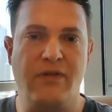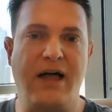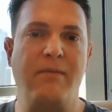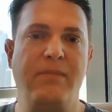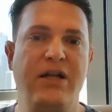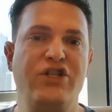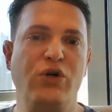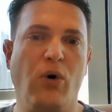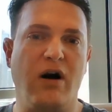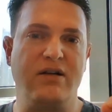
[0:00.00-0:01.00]
That means
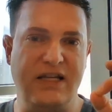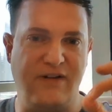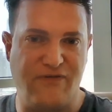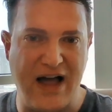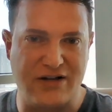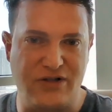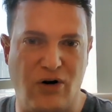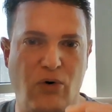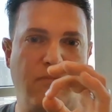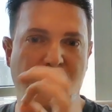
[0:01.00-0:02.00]
you are de
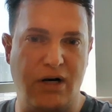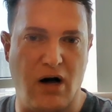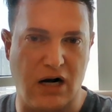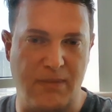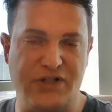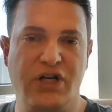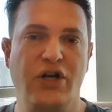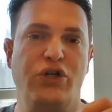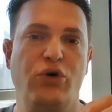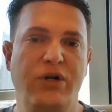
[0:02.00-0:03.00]
facto monogamous.
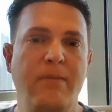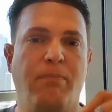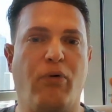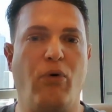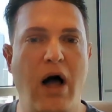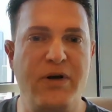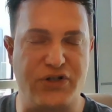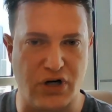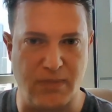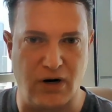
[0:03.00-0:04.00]
You didn't
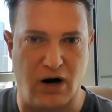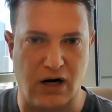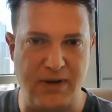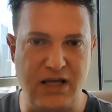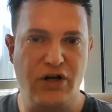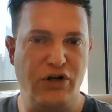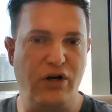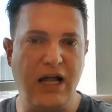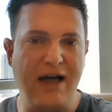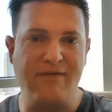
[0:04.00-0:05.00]
promise her monogamy,
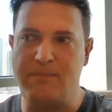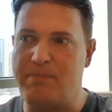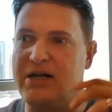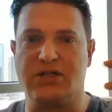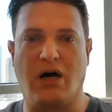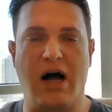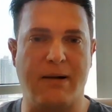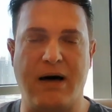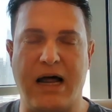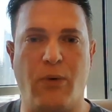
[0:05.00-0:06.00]
you didn't have any big
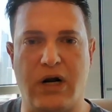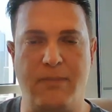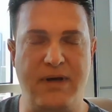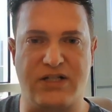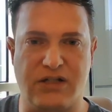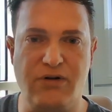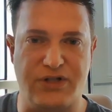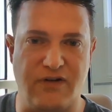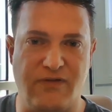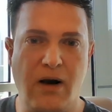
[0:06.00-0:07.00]
talk about how we're gonna be
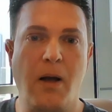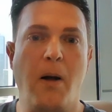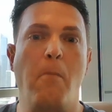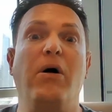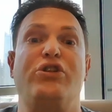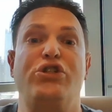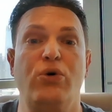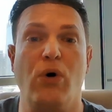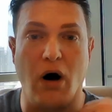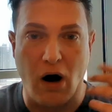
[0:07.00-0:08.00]
exclusive, but
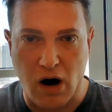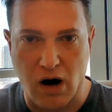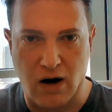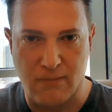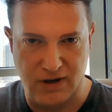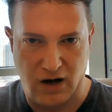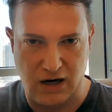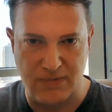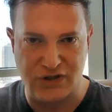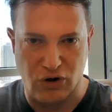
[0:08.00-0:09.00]
you are
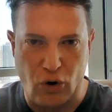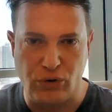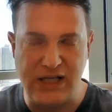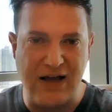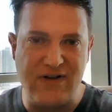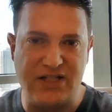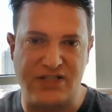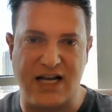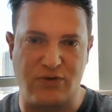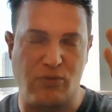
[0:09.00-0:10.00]
monogamous. You're only having
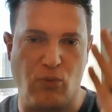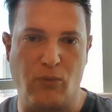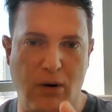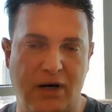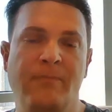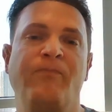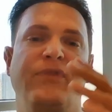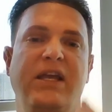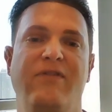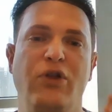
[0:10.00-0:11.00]
sex with one woman,
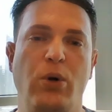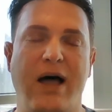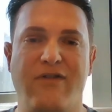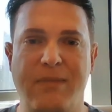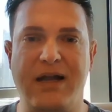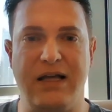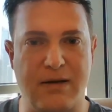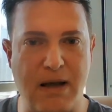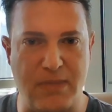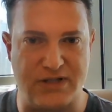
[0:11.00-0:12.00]
even though you haven't made any
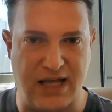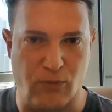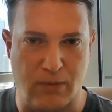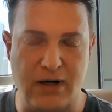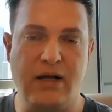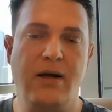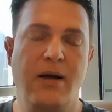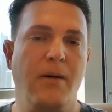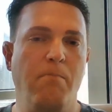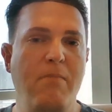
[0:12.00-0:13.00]
commitments to that woman.
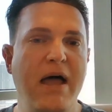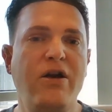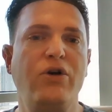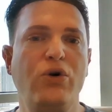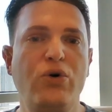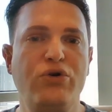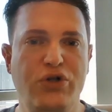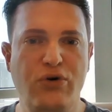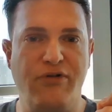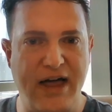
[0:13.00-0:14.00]
Men who
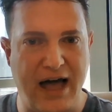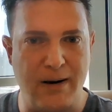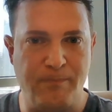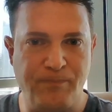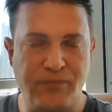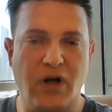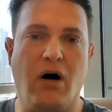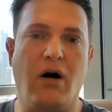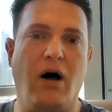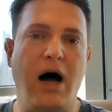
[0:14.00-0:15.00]
do that
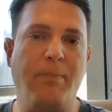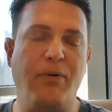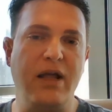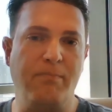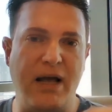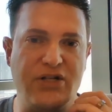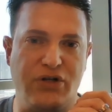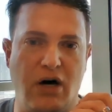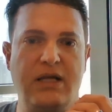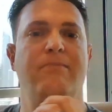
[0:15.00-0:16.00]
are operating based
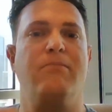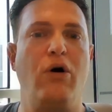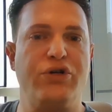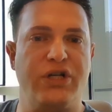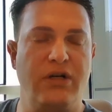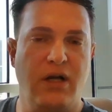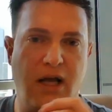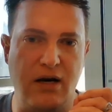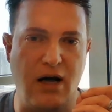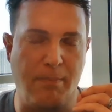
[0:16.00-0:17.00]
on emotion
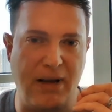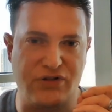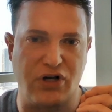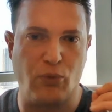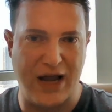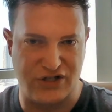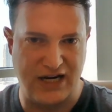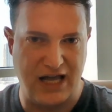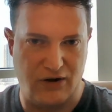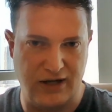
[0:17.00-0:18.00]
and not based on
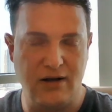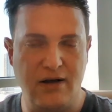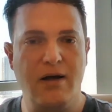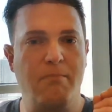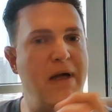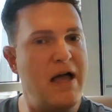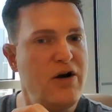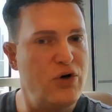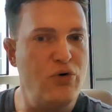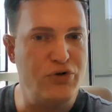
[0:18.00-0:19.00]
rationality.
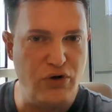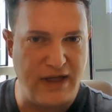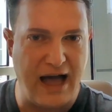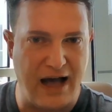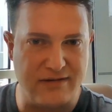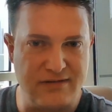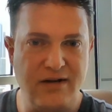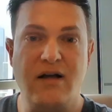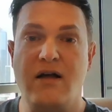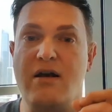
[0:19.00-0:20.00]
Men who do that
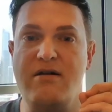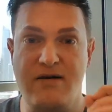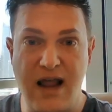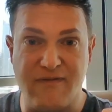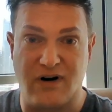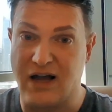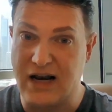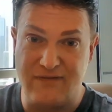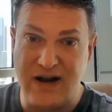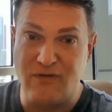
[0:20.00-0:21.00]
never,
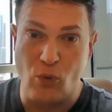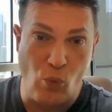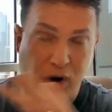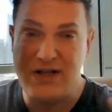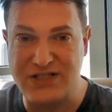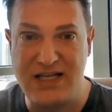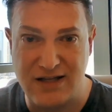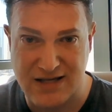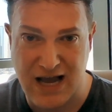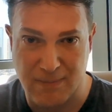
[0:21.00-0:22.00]
and I've never once seen
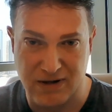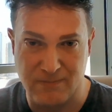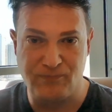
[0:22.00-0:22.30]
this happen.